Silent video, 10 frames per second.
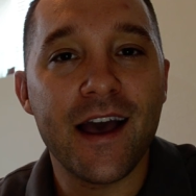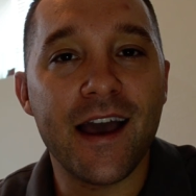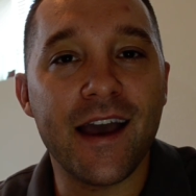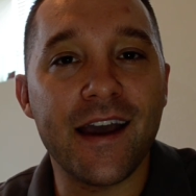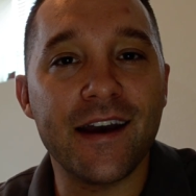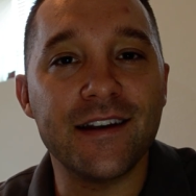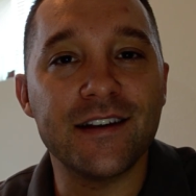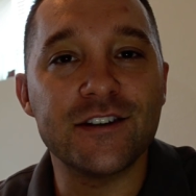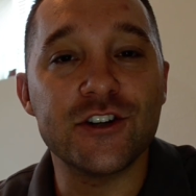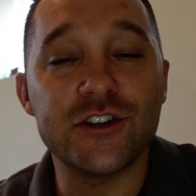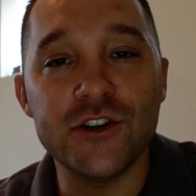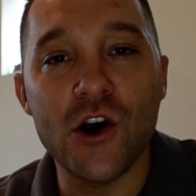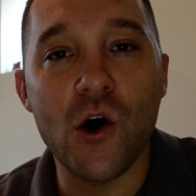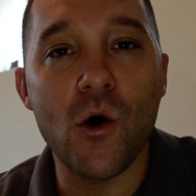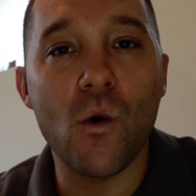And just
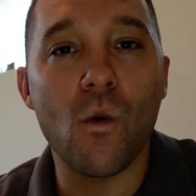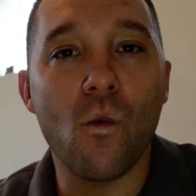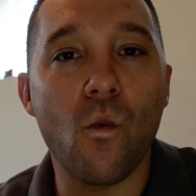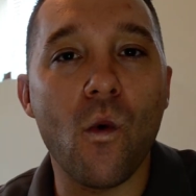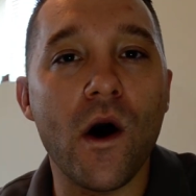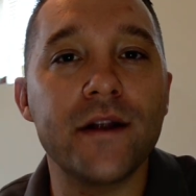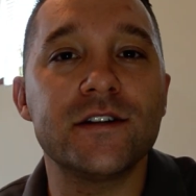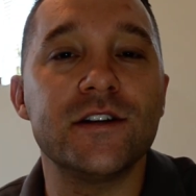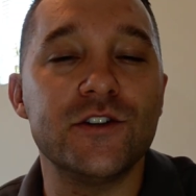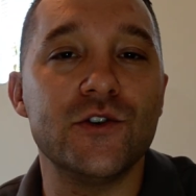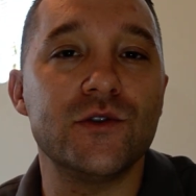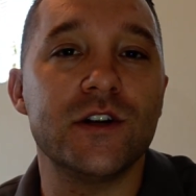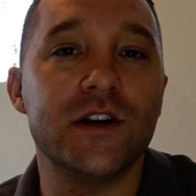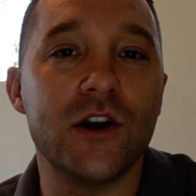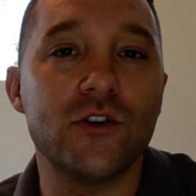know what to do to
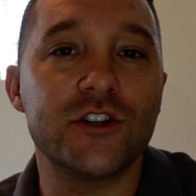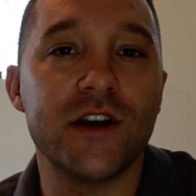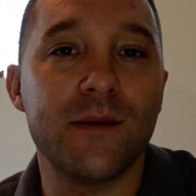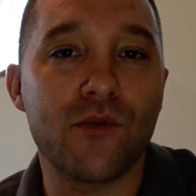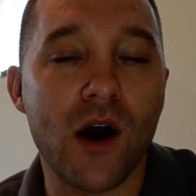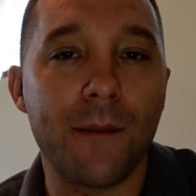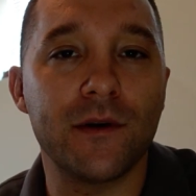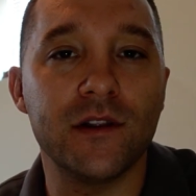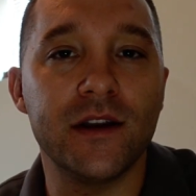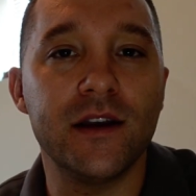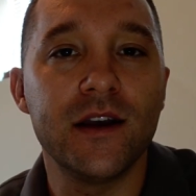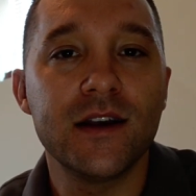negotiate properly.